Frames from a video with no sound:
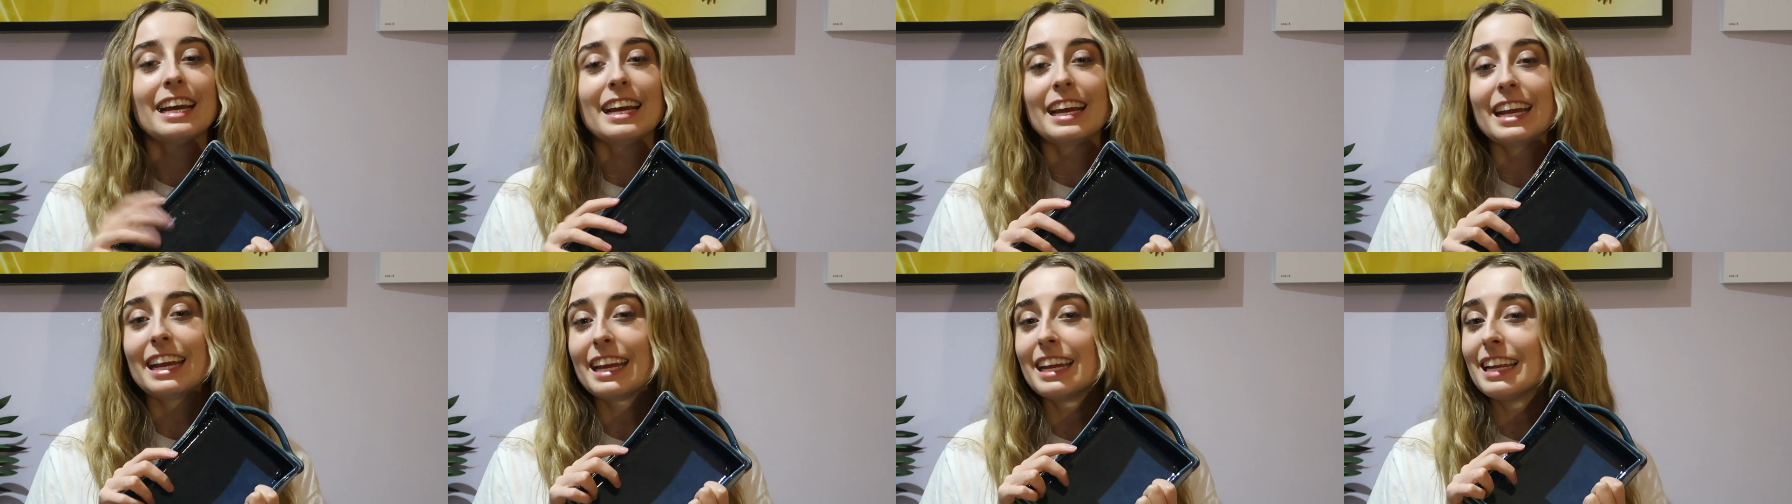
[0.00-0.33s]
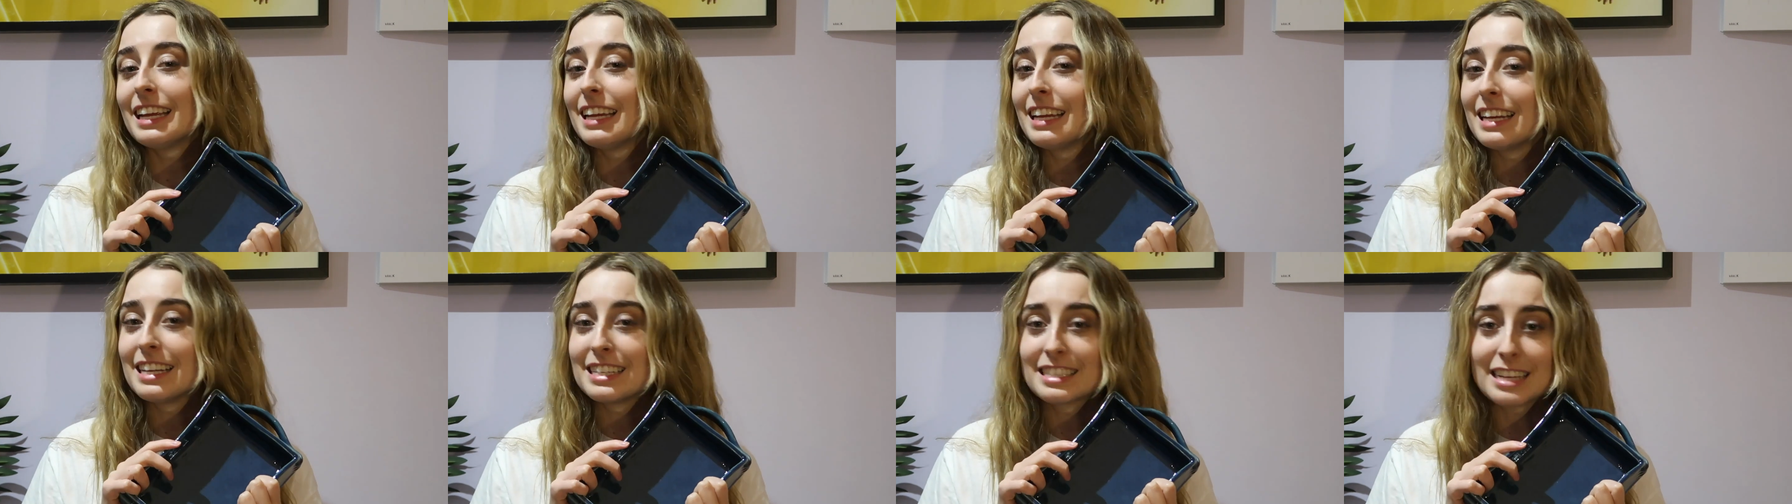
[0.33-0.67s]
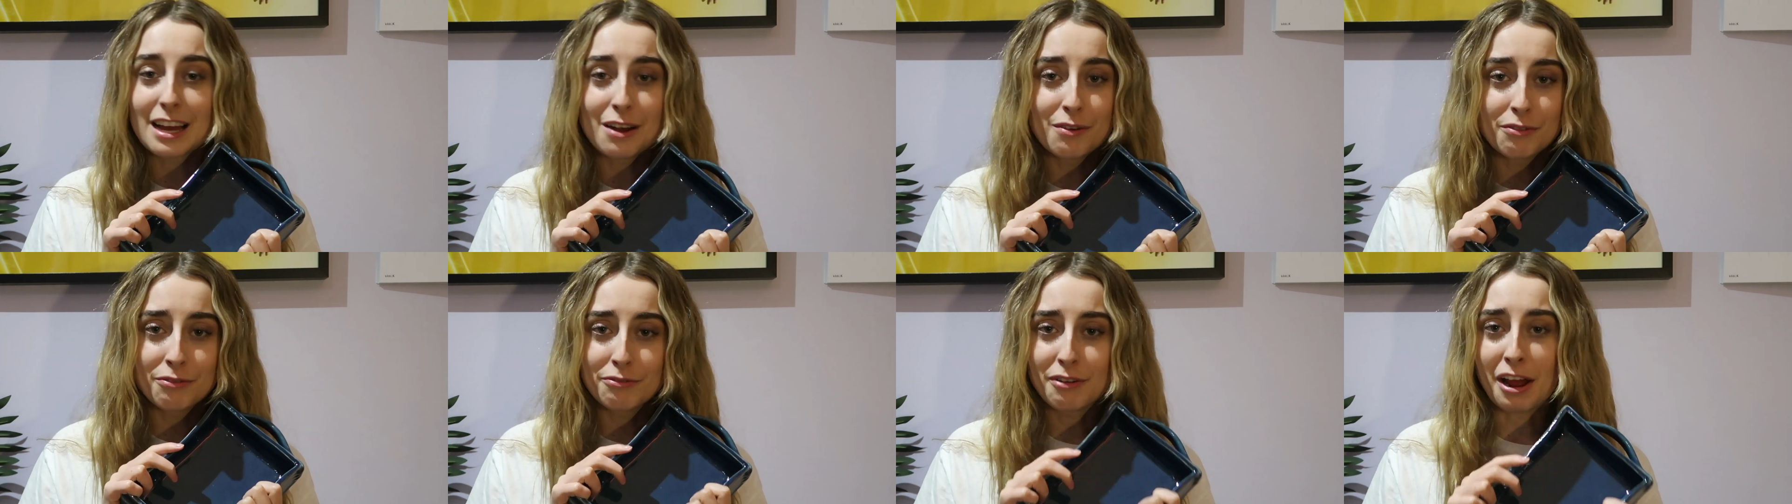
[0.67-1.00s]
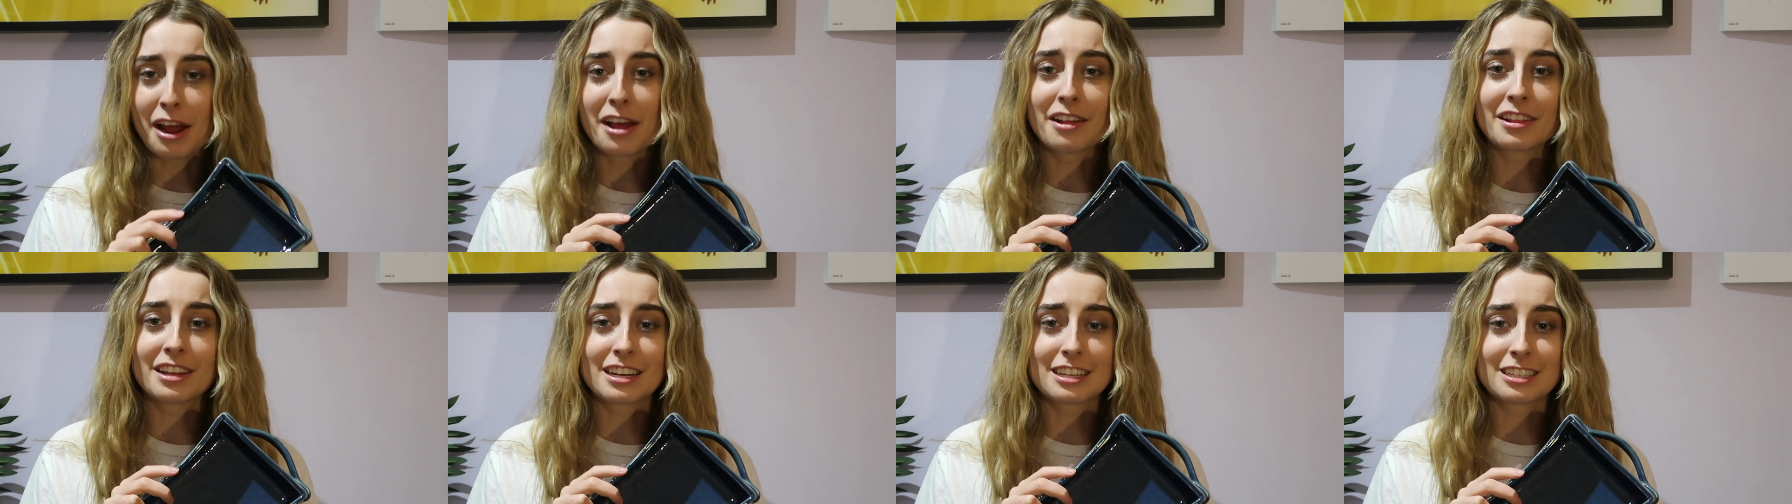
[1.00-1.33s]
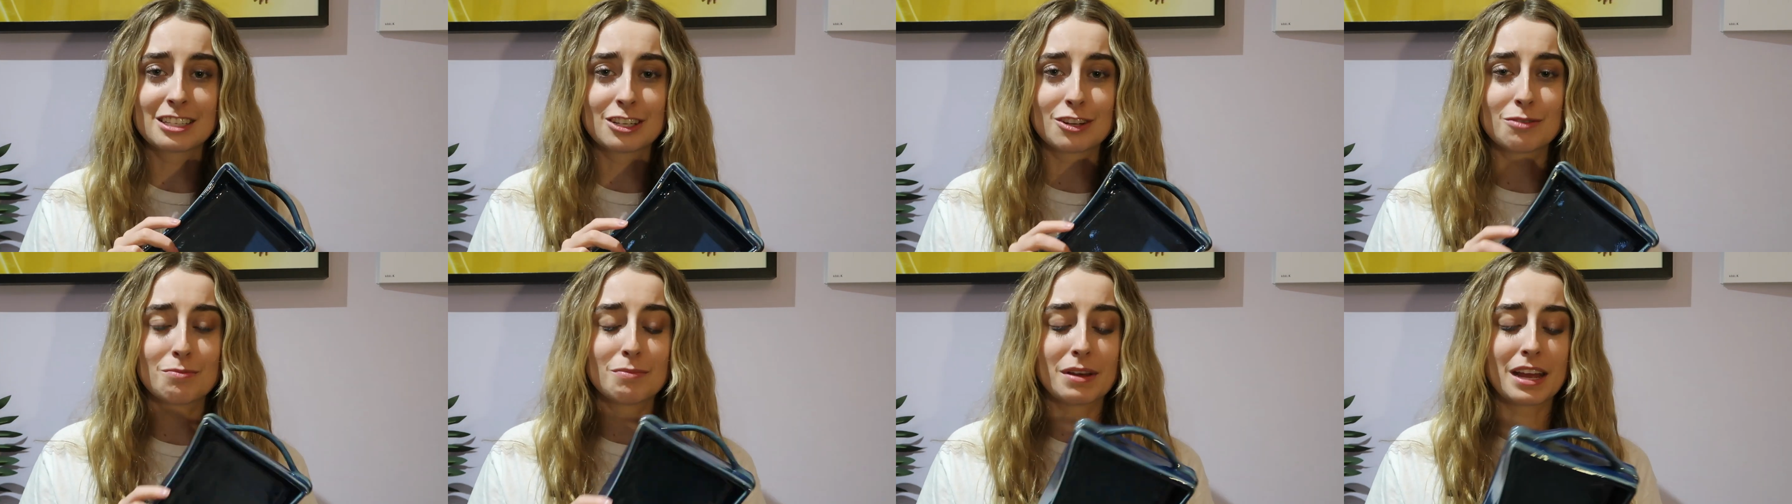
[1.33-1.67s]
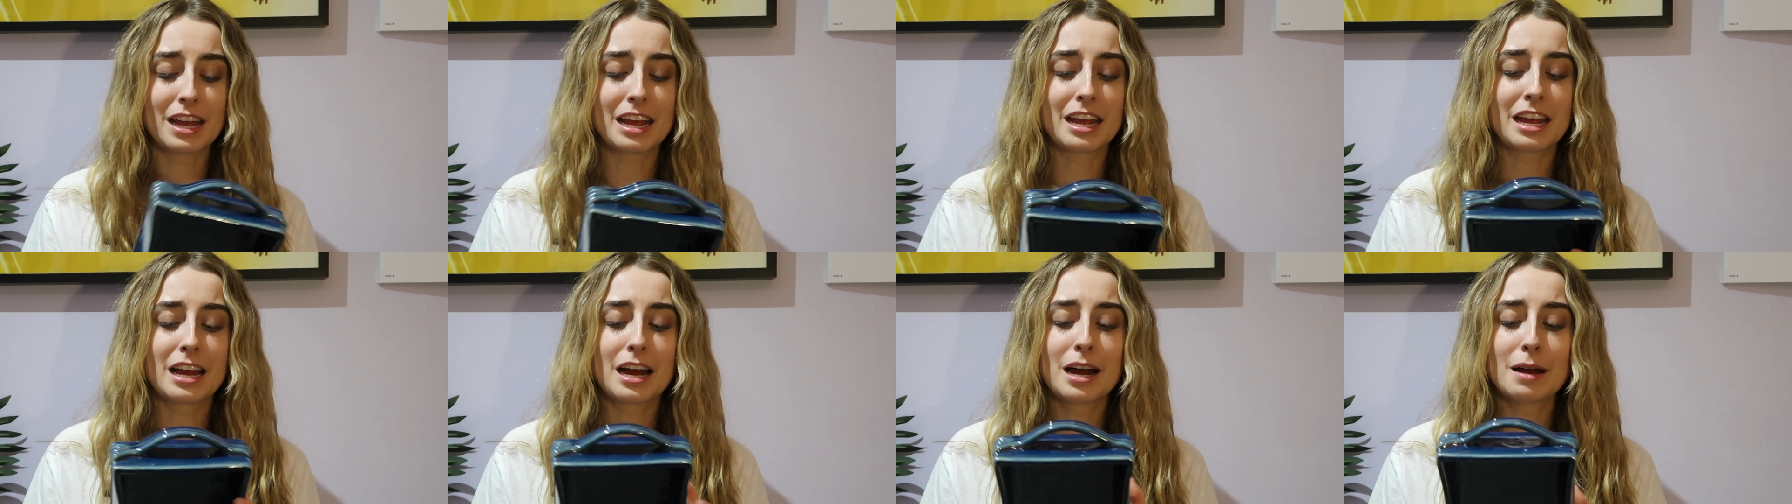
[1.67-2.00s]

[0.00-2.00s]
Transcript: it is a failure to me.